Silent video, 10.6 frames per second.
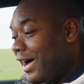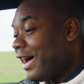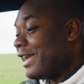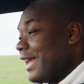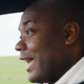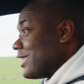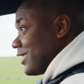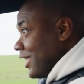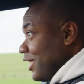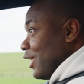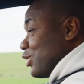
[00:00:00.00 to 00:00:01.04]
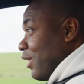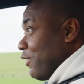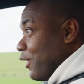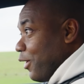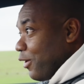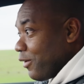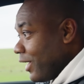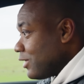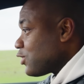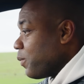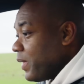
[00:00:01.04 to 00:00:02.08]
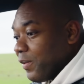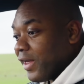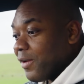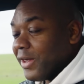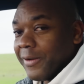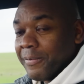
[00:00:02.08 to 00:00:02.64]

unless you're driving along, right? Stop beeping at me.